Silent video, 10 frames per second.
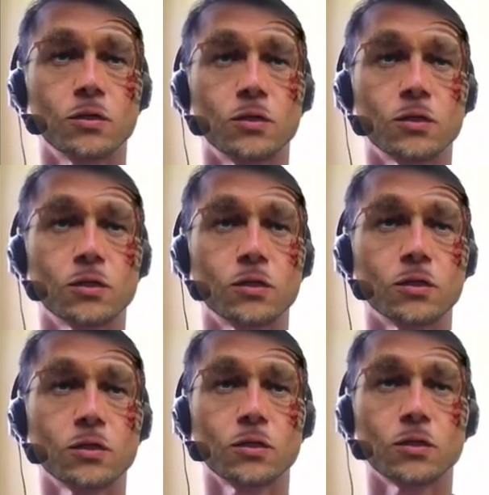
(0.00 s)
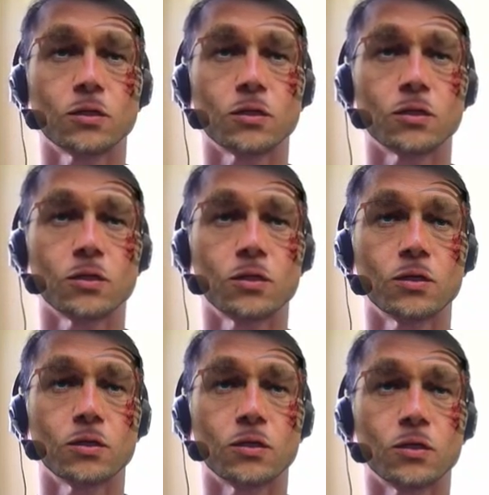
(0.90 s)
let's see this
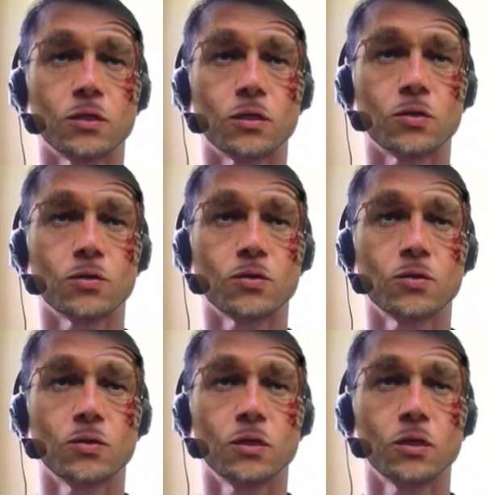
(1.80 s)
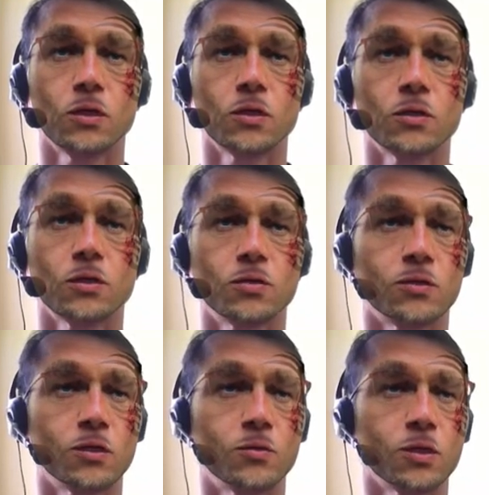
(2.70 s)
not tattoo. This
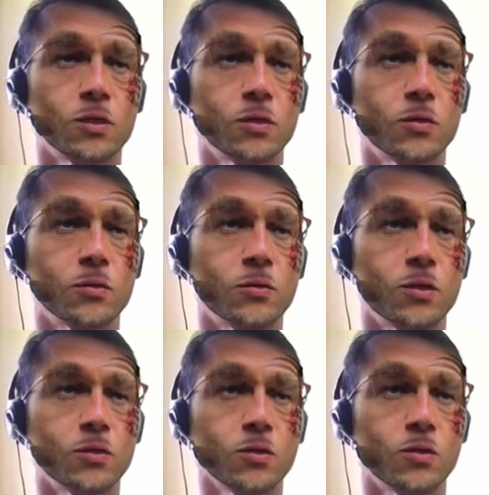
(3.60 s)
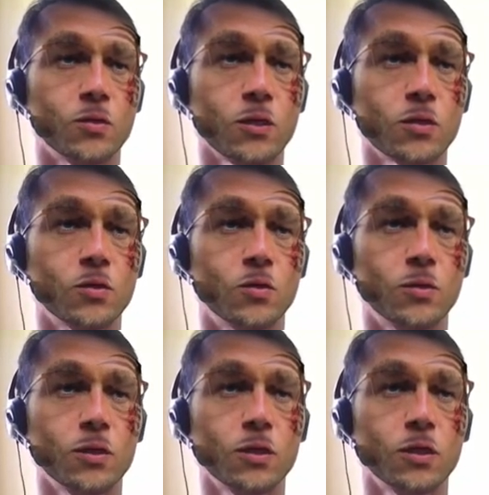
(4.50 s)
Brad Pitt menu. Go back
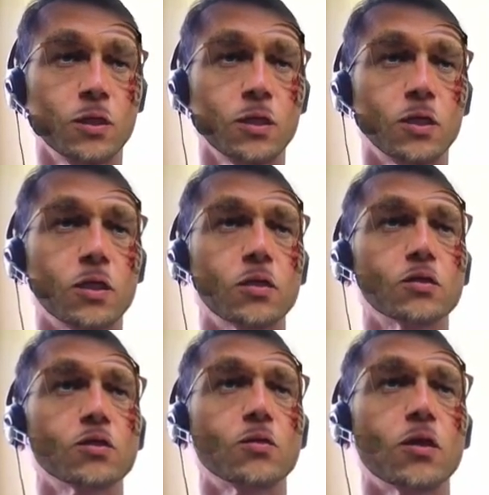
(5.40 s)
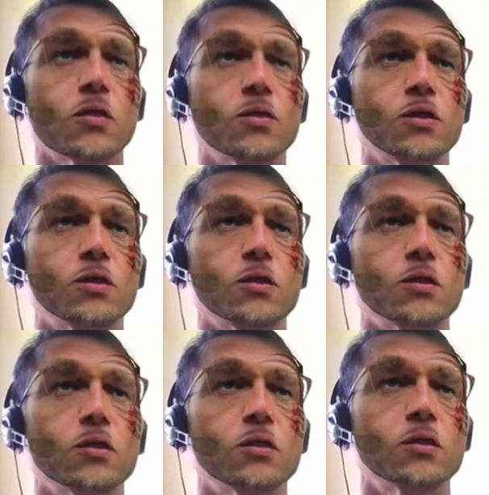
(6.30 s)
normal, and some
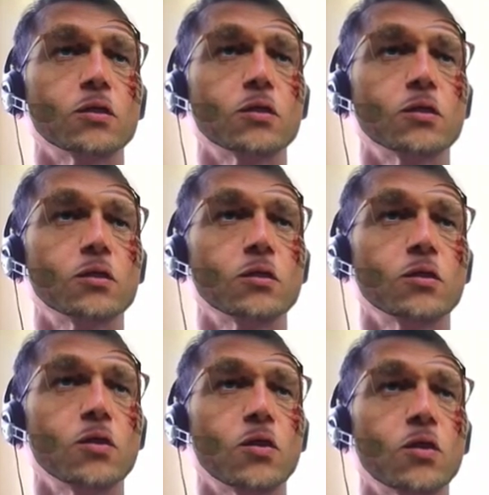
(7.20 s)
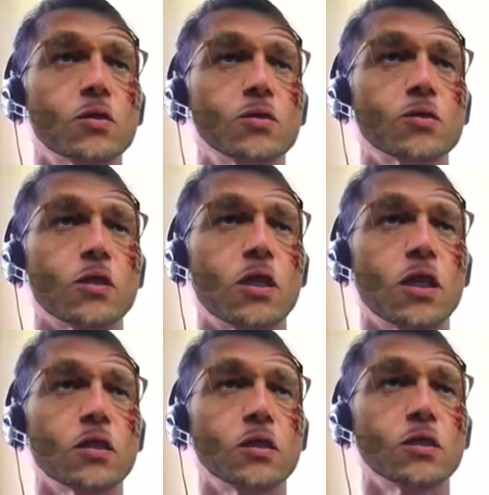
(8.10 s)
other options I
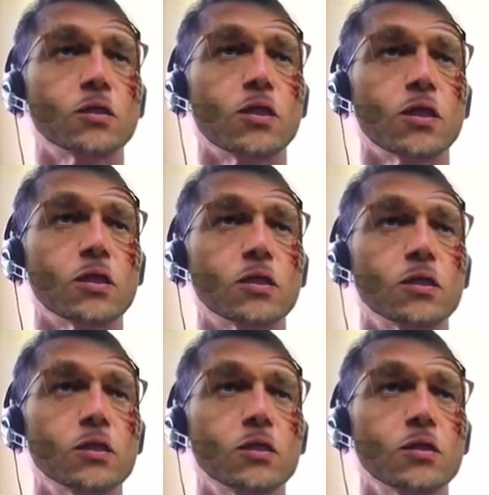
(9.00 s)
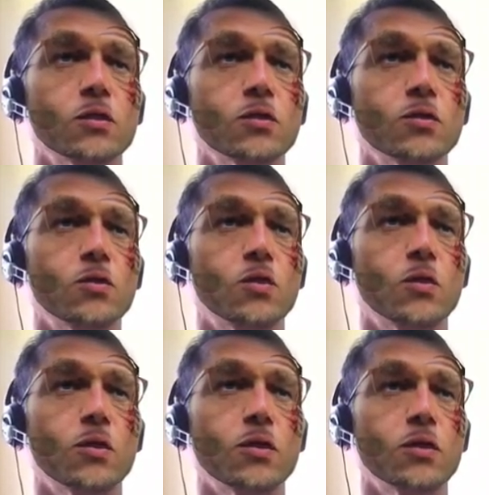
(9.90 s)
liked is that
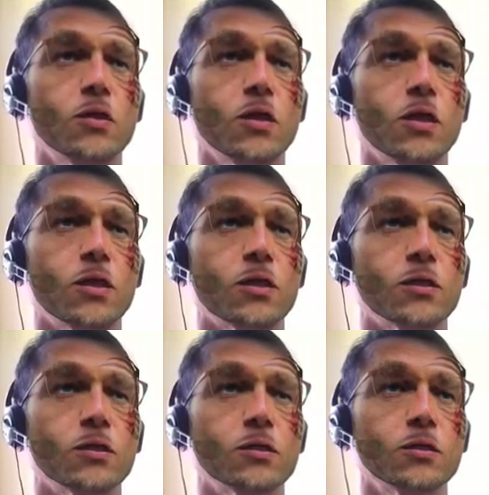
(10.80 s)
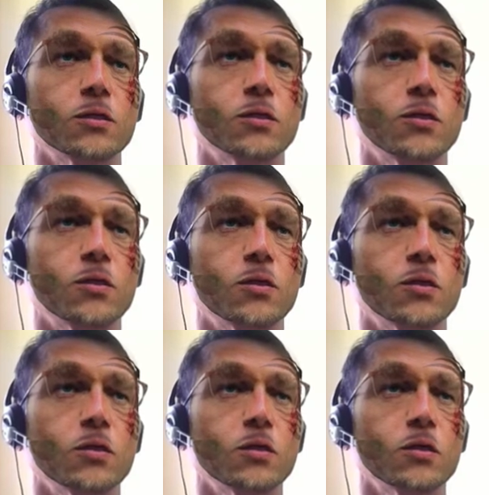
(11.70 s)
normal and
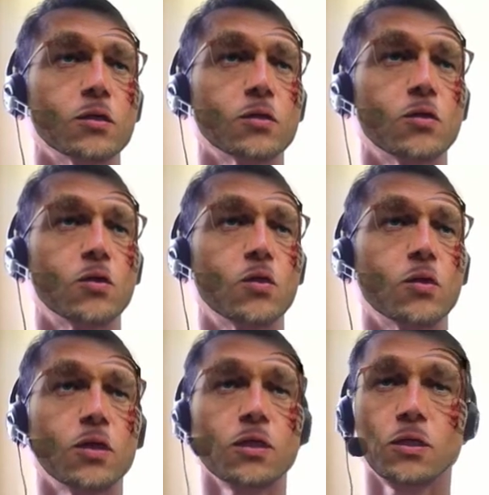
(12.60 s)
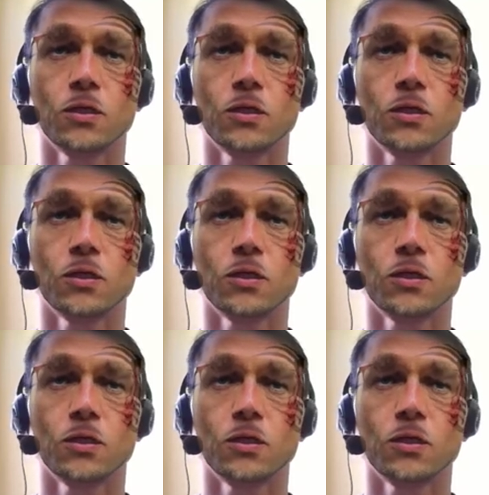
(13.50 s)
let's go overlay.